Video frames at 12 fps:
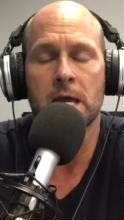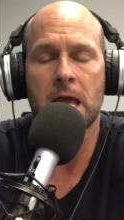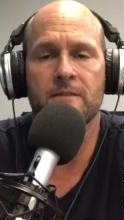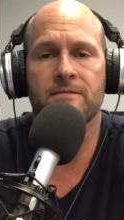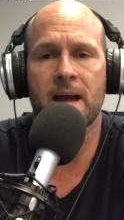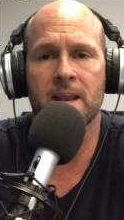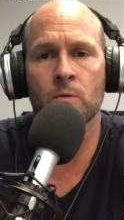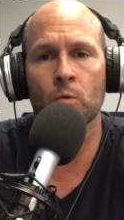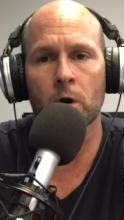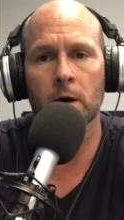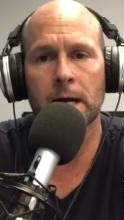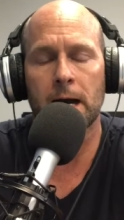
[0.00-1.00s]
If I didn't
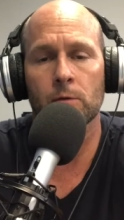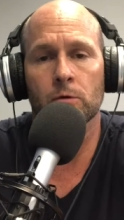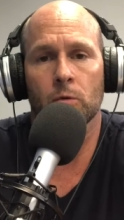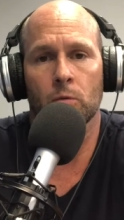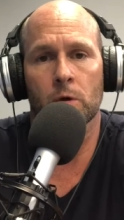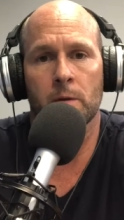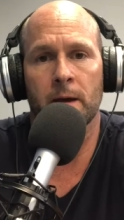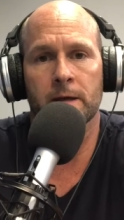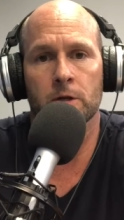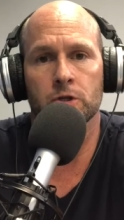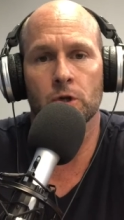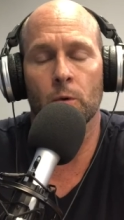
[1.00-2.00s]
work out, what am I
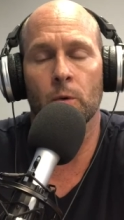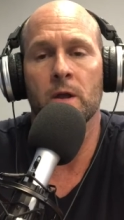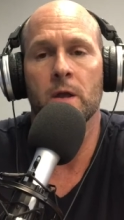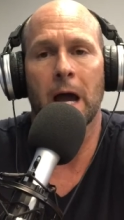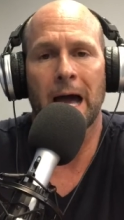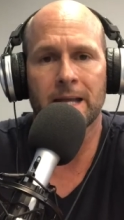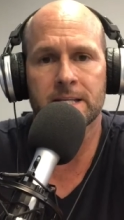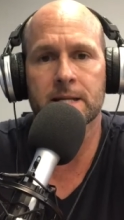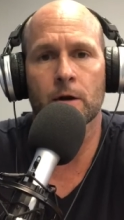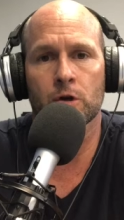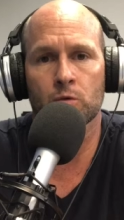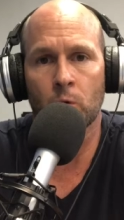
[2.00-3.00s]
going to do? I
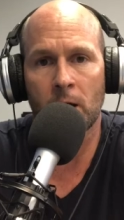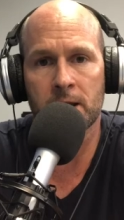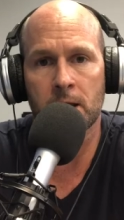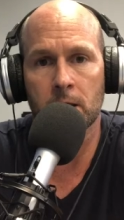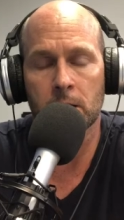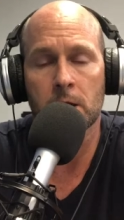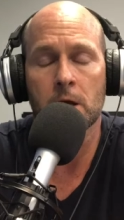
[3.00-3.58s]
started writing.